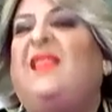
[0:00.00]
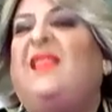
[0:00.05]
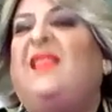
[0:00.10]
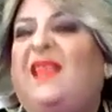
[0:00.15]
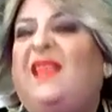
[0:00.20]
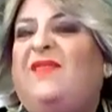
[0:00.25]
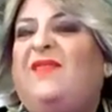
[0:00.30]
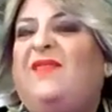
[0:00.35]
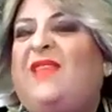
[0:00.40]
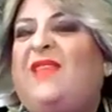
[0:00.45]

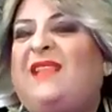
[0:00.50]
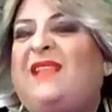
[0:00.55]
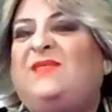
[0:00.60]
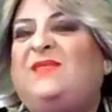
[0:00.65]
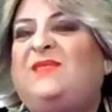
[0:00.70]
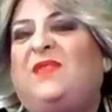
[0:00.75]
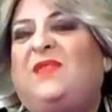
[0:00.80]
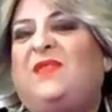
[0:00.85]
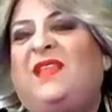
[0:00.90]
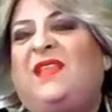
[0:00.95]
if that's
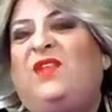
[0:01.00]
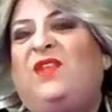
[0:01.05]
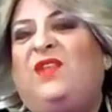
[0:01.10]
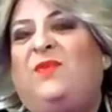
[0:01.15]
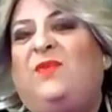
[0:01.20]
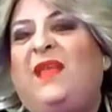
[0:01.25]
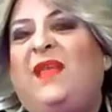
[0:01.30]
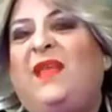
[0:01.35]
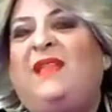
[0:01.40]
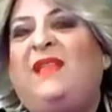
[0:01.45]
within your
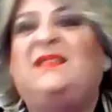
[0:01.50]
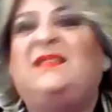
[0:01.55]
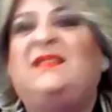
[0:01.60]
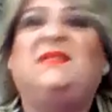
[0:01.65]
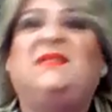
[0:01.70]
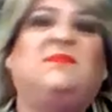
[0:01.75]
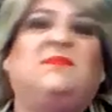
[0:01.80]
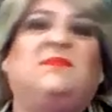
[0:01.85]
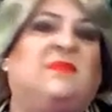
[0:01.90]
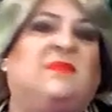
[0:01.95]
means
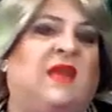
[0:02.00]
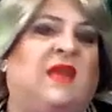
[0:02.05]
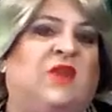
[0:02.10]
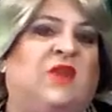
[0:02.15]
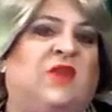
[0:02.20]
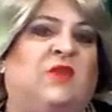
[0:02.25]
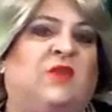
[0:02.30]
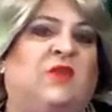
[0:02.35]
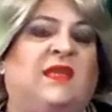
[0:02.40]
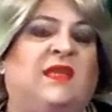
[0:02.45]
and
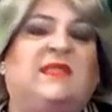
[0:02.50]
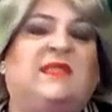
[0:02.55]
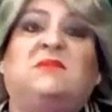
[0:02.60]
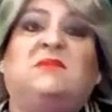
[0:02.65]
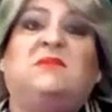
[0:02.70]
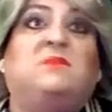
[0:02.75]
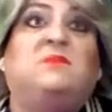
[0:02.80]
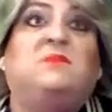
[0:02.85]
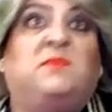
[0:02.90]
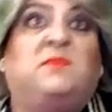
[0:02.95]
your lease,
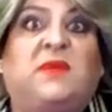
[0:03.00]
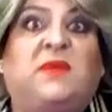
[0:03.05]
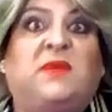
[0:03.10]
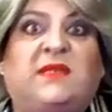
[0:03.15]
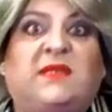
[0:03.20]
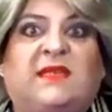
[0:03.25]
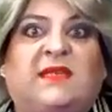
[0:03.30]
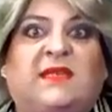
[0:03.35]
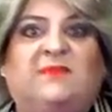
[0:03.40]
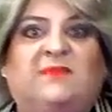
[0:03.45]
build
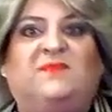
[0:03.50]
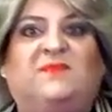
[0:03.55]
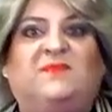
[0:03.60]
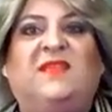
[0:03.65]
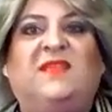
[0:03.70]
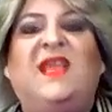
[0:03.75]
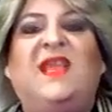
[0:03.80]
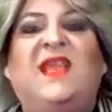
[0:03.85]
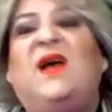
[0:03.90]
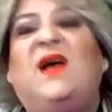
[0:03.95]
it.
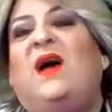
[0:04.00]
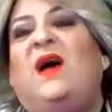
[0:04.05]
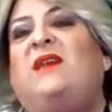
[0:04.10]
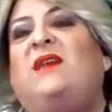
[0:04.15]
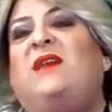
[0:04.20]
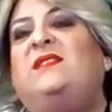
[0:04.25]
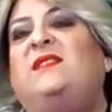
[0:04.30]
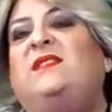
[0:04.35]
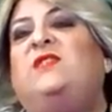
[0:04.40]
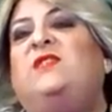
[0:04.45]

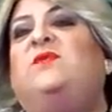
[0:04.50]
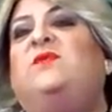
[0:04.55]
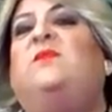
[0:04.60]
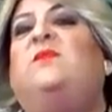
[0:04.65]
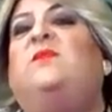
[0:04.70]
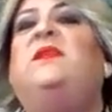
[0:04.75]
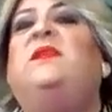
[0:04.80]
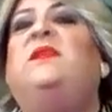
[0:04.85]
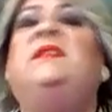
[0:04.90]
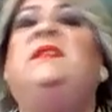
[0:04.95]
Also,
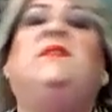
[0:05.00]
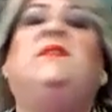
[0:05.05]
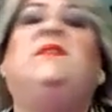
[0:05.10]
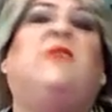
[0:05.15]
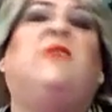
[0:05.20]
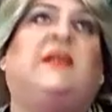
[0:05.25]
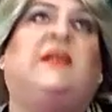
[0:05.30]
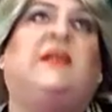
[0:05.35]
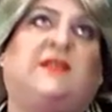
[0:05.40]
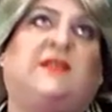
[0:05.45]
please
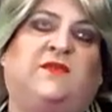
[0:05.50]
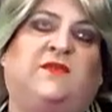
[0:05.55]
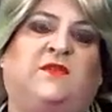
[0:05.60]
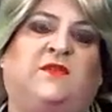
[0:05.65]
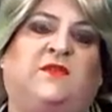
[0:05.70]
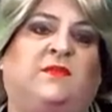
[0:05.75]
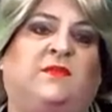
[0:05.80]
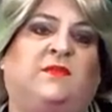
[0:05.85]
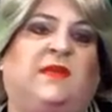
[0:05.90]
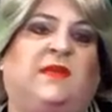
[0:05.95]
invite us
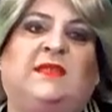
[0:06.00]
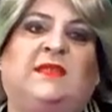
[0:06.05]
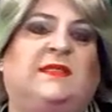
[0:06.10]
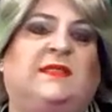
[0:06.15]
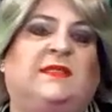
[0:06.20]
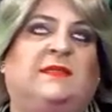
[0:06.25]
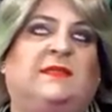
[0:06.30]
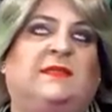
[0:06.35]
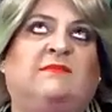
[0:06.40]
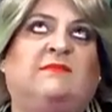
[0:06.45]
over
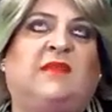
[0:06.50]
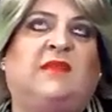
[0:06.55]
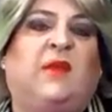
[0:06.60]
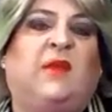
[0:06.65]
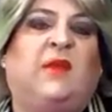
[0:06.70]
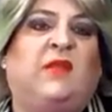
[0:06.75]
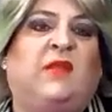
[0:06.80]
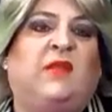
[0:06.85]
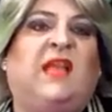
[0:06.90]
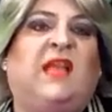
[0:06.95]
because I
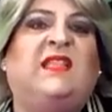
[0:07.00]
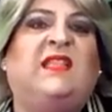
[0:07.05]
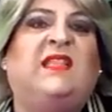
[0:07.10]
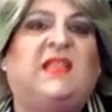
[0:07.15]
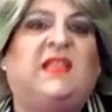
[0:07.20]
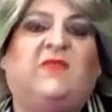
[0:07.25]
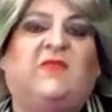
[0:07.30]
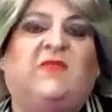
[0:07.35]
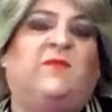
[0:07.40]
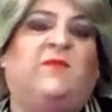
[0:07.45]

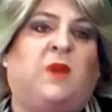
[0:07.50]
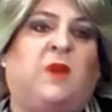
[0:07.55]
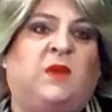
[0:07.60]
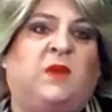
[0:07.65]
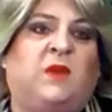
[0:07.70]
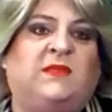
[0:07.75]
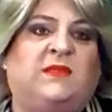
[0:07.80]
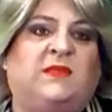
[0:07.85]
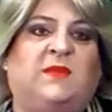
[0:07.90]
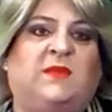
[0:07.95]
love
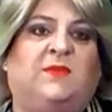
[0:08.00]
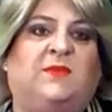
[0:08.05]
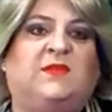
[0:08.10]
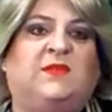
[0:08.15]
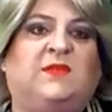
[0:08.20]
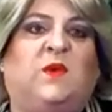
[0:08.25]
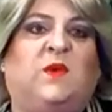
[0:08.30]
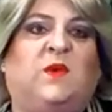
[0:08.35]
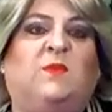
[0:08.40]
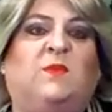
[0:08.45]
bars in people's
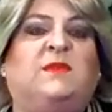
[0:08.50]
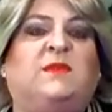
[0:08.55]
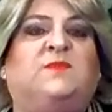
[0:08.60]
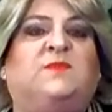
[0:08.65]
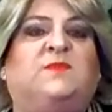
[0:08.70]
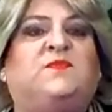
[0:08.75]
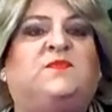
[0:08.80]
homes.